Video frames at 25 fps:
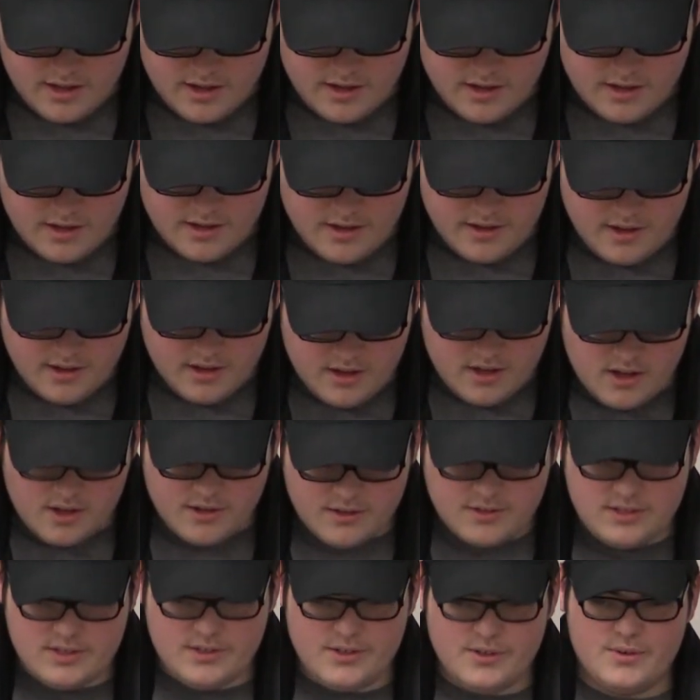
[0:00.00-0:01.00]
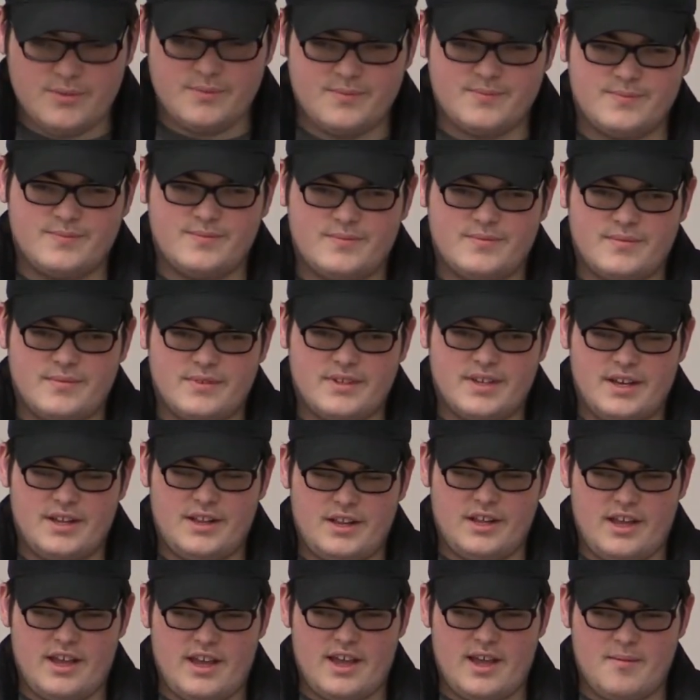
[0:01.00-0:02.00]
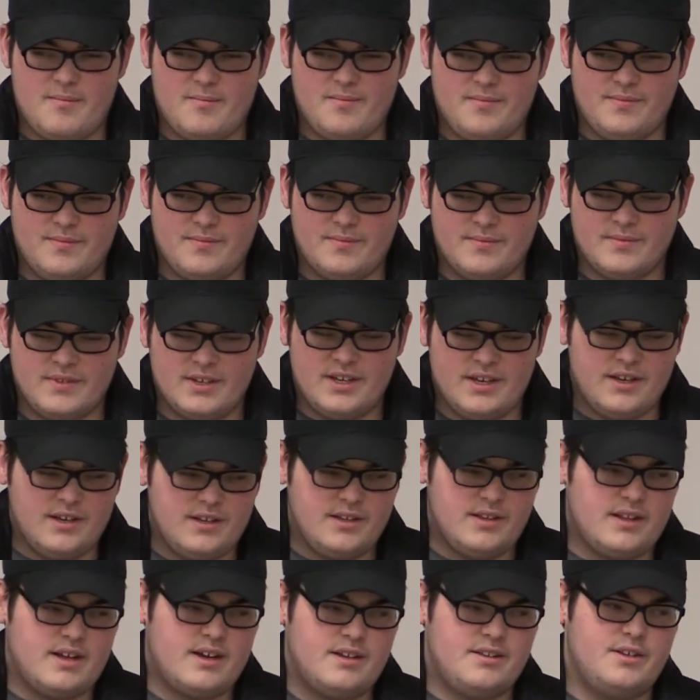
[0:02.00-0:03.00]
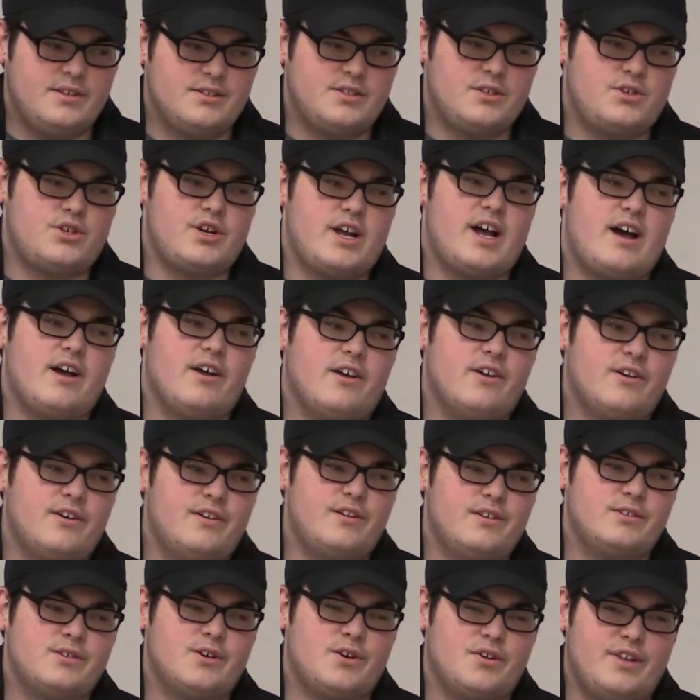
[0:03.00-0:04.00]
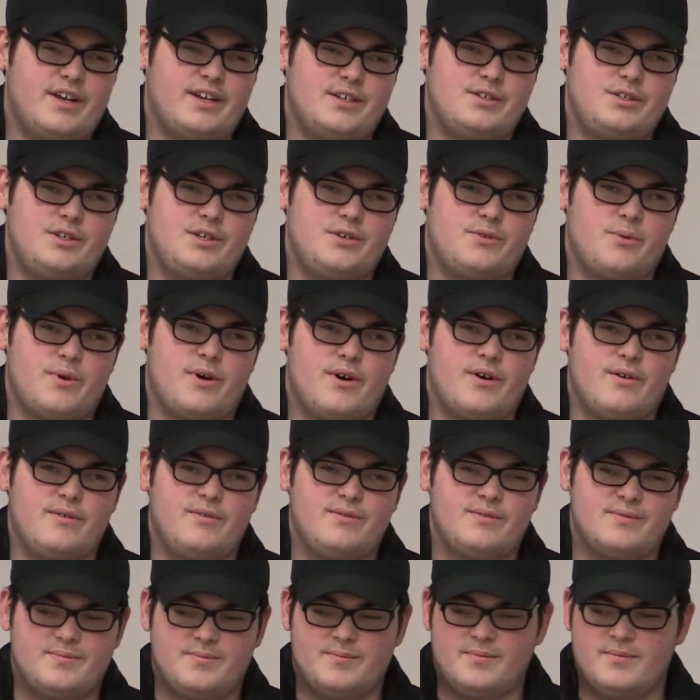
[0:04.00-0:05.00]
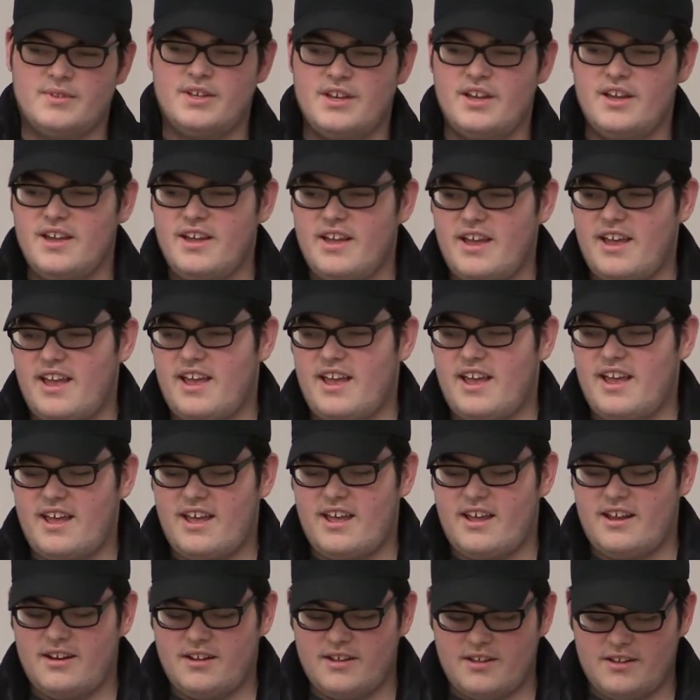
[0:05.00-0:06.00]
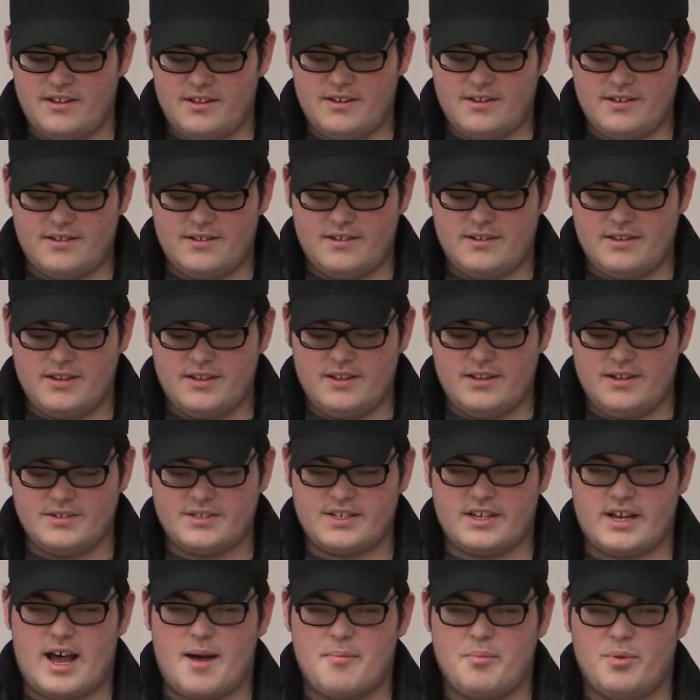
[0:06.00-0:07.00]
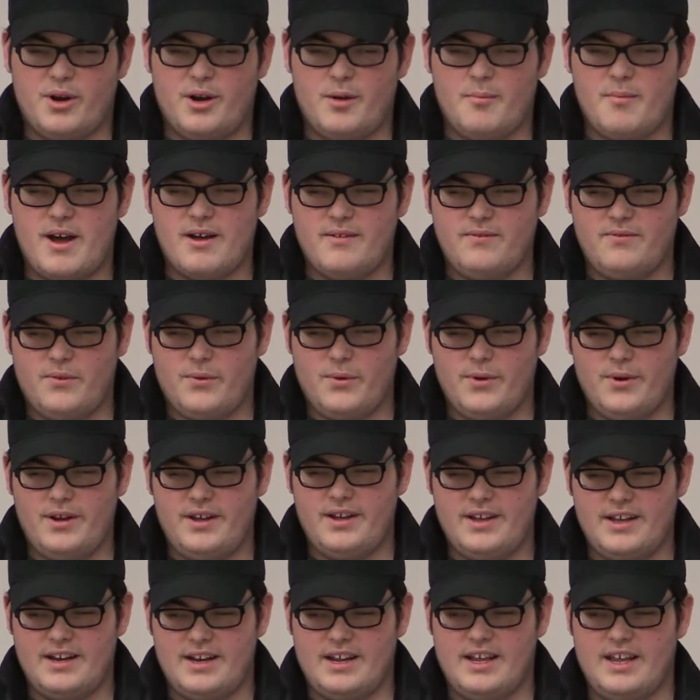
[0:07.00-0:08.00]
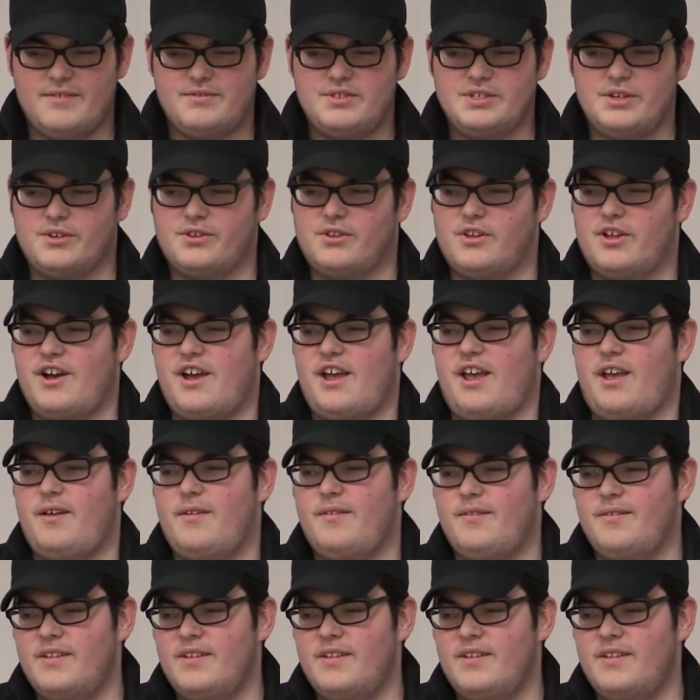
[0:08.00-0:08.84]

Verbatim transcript: Uh, also, in the game, there's a shotgun. It's called SG-12, and there's an operator mod for it, and it gives it a light,